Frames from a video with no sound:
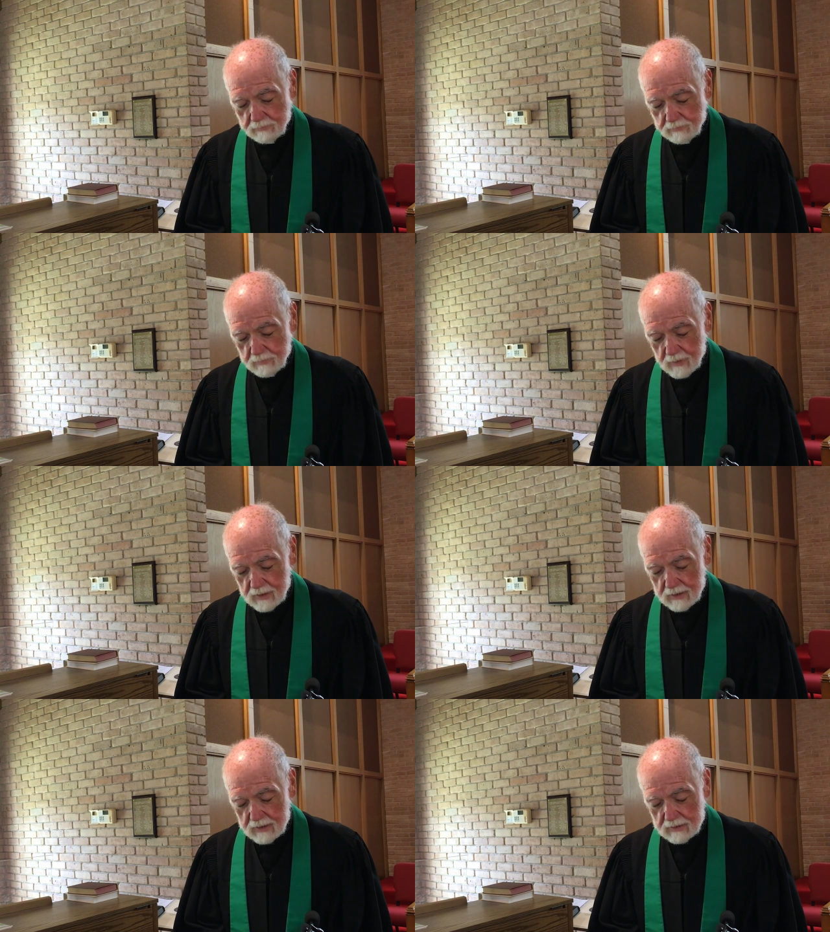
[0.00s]

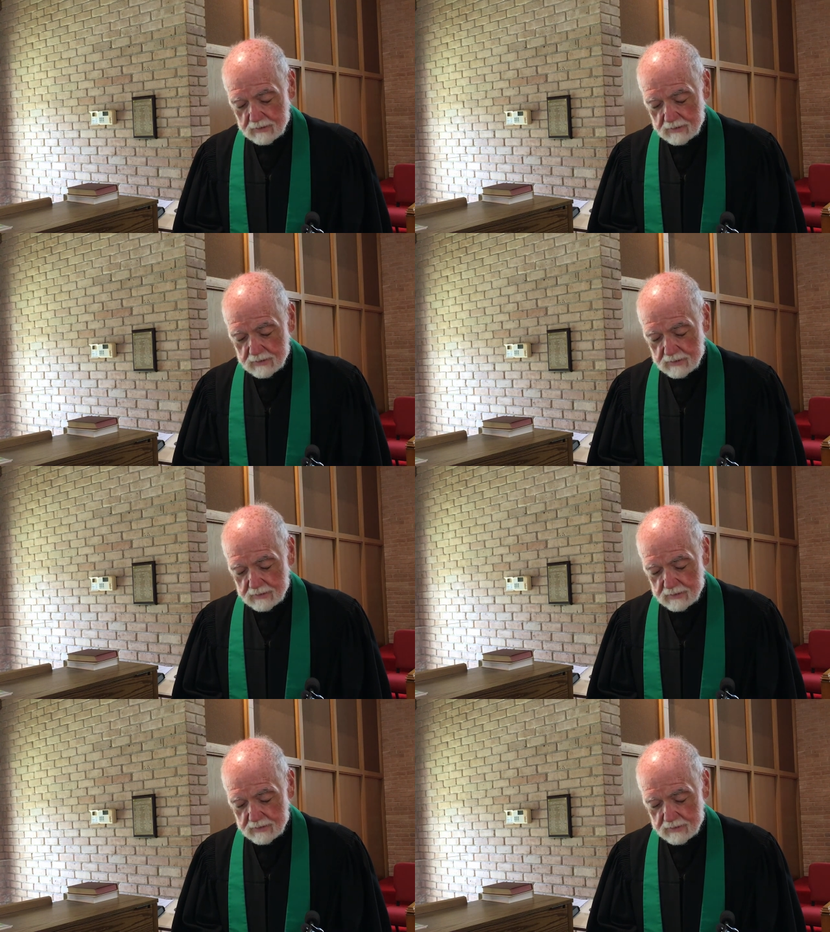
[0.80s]

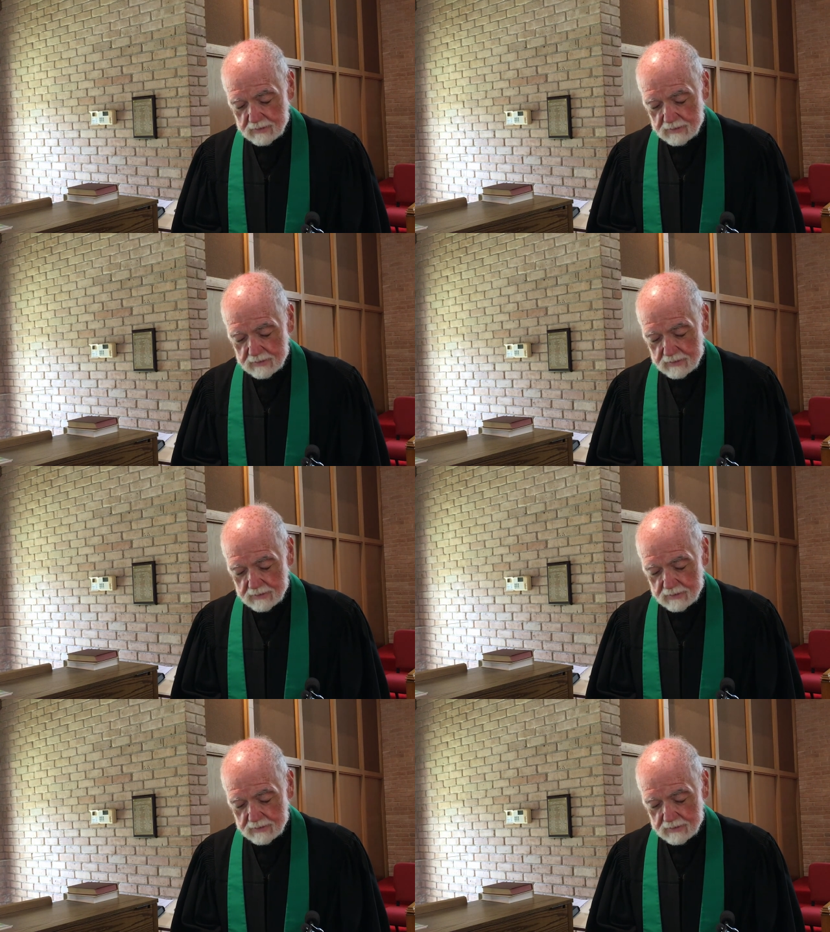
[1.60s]
No one is speaking in this clip.